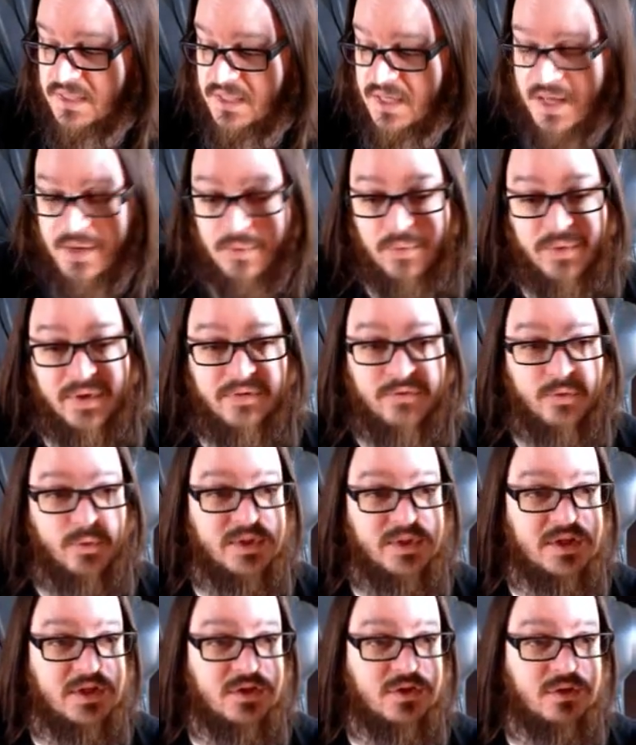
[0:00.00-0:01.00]
I will give you
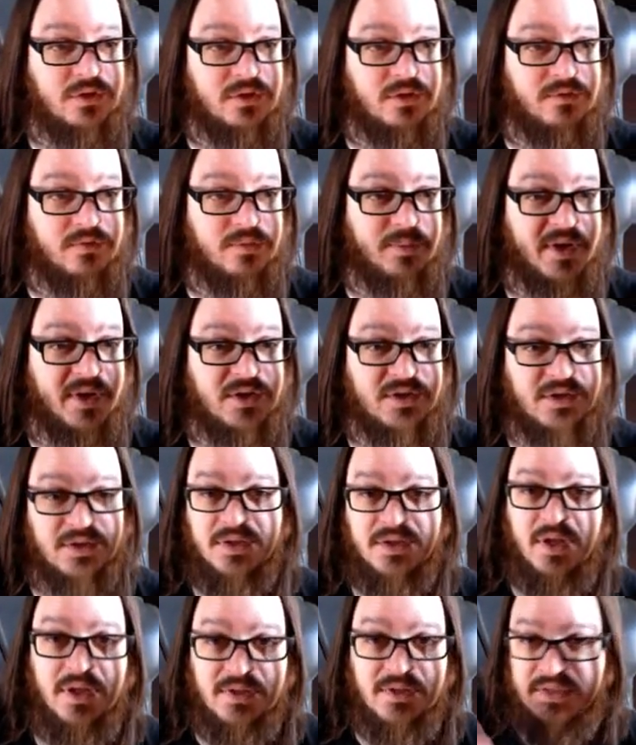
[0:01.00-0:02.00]
additional information
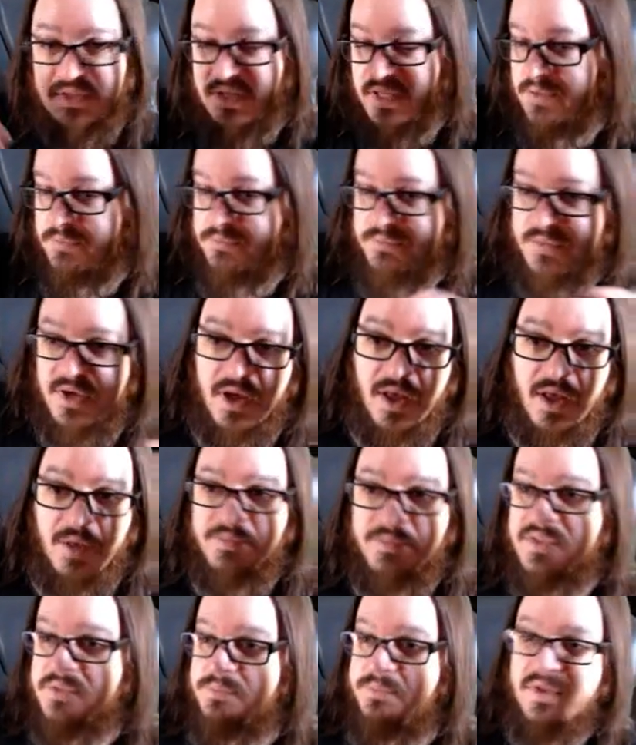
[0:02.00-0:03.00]
like team
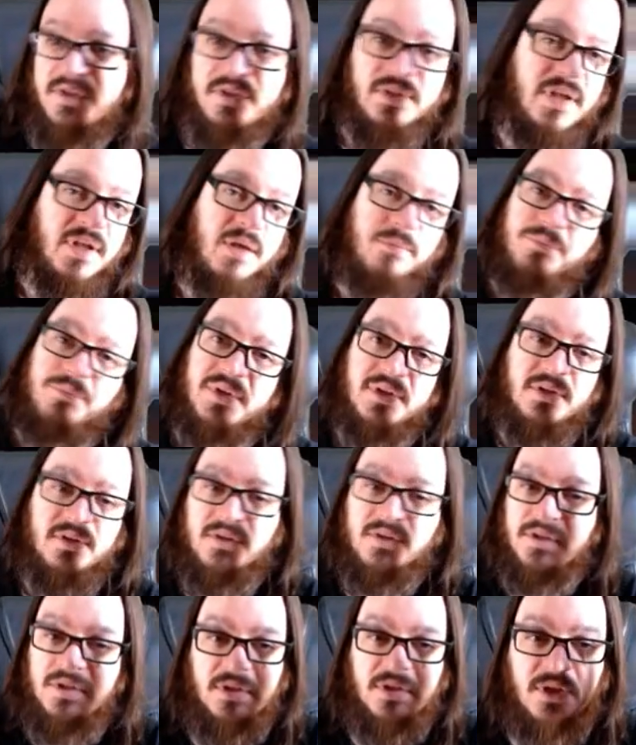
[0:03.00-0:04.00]
comps, build up,
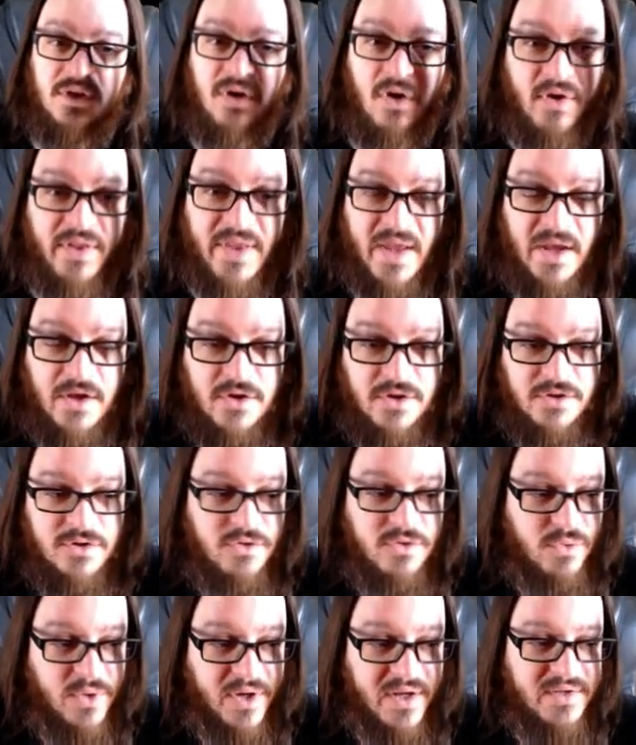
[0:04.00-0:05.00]
and all that good
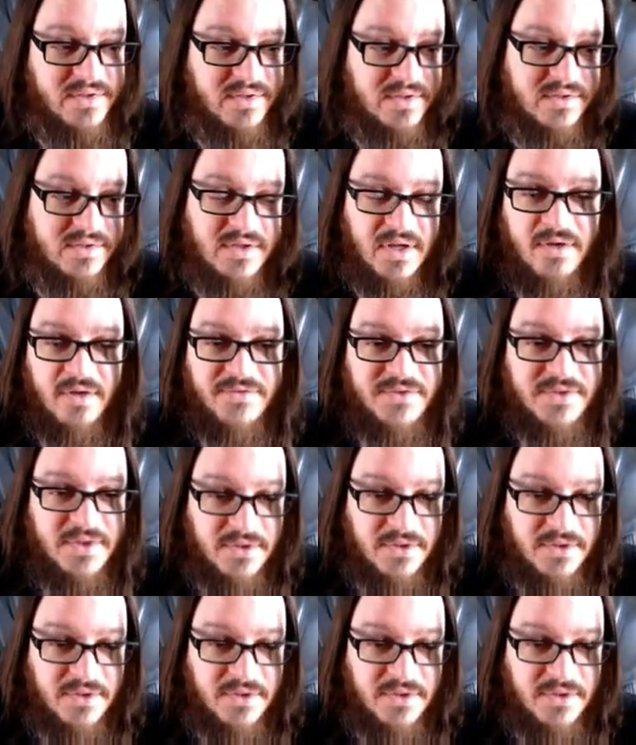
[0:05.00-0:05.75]
crazy stuff. So